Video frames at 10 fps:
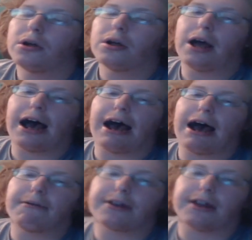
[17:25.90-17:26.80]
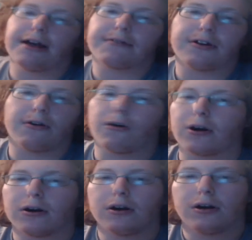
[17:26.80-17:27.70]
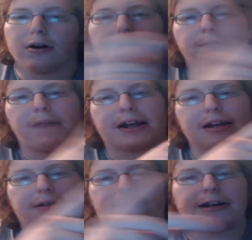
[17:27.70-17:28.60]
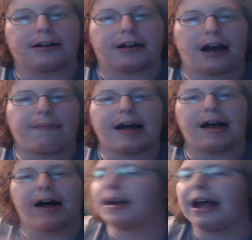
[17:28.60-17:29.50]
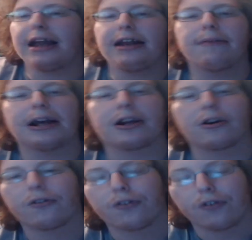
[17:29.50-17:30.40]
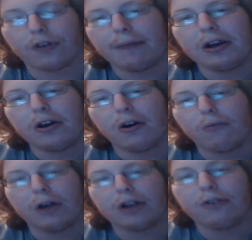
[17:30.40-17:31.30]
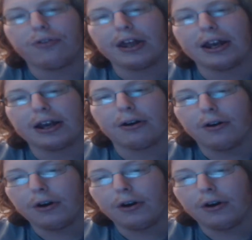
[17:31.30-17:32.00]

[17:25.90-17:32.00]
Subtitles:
I would love to, or message me, comment on any of my socials, let me know what you think